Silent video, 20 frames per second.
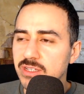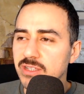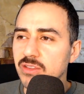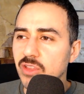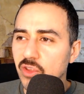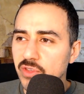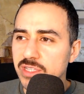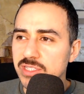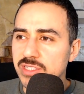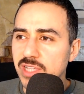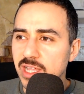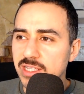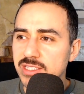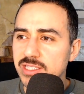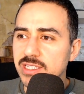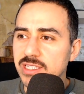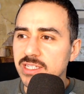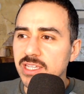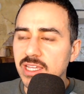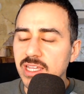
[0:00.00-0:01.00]
a lot of
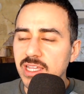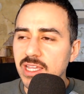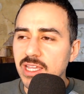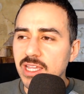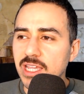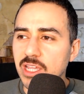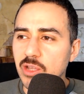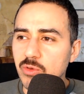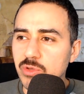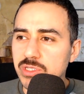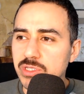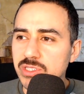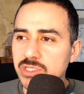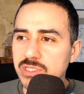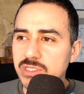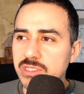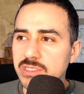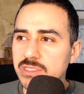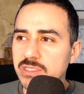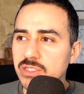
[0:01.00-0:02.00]
anxiety, it
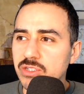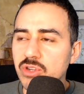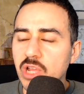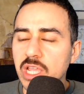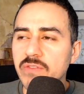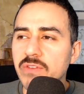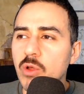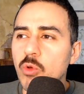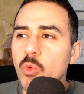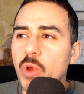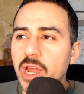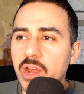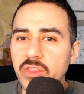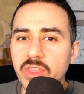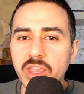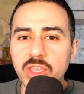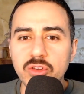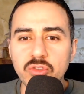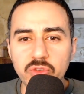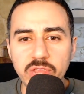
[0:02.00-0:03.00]
was, you're not even aware
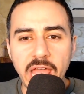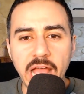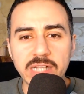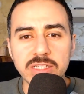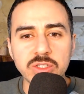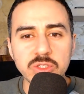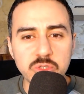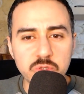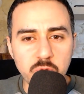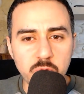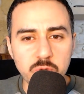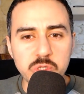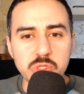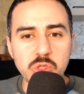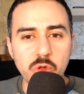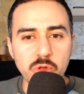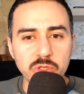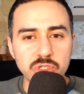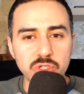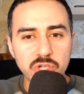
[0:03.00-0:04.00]
that you're reacting to those
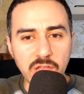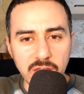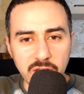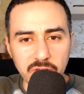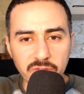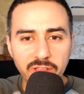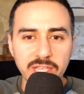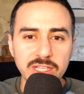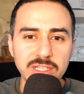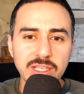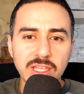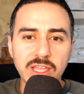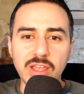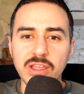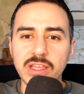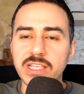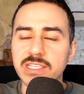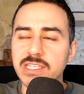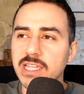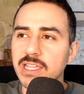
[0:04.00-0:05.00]
thoughts. You're kind of like,
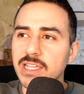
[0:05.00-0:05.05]
it's like